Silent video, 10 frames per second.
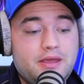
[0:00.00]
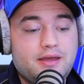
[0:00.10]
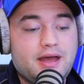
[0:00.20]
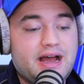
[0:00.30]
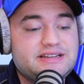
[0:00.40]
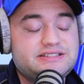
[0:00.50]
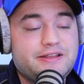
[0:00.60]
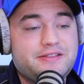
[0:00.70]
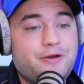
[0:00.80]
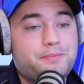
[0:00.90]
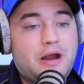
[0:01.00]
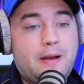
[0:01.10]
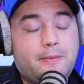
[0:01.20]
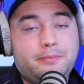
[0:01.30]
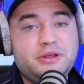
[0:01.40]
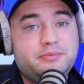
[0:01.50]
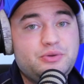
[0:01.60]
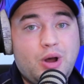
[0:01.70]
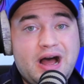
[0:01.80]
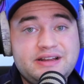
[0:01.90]
I said that they would probably be
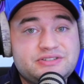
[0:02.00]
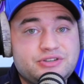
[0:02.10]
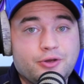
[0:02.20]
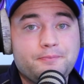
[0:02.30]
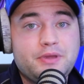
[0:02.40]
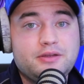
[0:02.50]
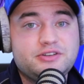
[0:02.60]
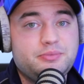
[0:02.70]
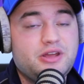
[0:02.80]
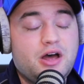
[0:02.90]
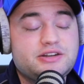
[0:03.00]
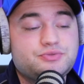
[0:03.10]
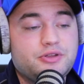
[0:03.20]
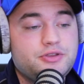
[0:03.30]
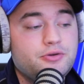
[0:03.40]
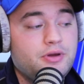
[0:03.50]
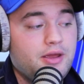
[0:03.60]
wise to be honest with you.